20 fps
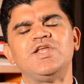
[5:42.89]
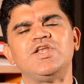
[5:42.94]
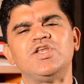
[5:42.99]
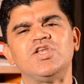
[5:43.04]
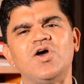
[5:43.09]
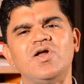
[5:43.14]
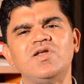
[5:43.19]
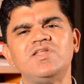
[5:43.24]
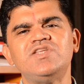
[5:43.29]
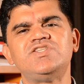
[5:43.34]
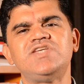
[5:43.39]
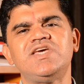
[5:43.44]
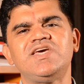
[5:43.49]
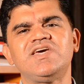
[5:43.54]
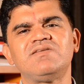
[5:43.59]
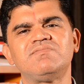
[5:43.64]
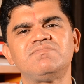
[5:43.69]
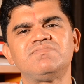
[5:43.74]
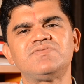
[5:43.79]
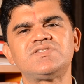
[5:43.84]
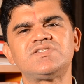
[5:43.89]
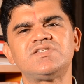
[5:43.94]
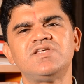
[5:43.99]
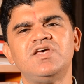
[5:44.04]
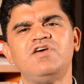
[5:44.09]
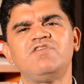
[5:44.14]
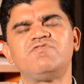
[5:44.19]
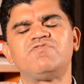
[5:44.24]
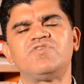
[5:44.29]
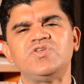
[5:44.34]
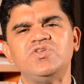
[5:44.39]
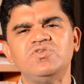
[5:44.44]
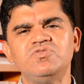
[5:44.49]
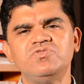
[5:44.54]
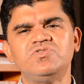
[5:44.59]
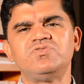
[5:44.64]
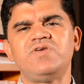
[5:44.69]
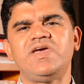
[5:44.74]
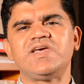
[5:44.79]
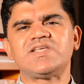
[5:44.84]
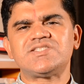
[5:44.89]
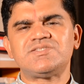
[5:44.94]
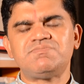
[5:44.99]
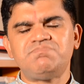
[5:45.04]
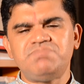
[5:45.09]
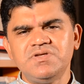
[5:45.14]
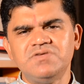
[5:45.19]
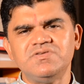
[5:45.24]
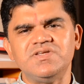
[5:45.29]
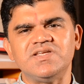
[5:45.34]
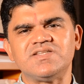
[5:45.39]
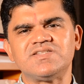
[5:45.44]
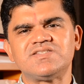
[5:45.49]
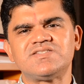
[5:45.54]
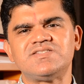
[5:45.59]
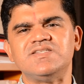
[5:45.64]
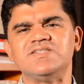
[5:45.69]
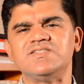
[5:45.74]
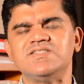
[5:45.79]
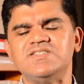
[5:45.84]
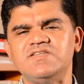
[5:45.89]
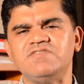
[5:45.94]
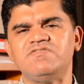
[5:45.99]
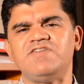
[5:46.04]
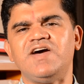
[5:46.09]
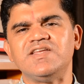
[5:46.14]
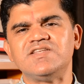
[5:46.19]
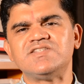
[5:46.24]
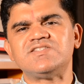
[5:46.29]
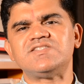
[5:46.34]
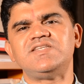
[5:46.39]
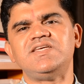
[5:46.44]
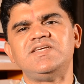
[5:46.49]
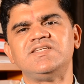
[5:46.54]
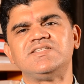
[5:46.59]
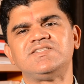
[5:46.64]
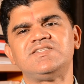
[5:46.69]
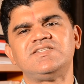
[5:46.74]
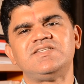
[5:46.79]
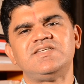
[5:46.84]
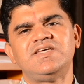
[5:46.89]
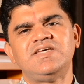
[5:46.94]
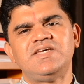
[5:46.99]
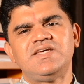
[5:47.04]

Knowledge helps for you to experience this divine state.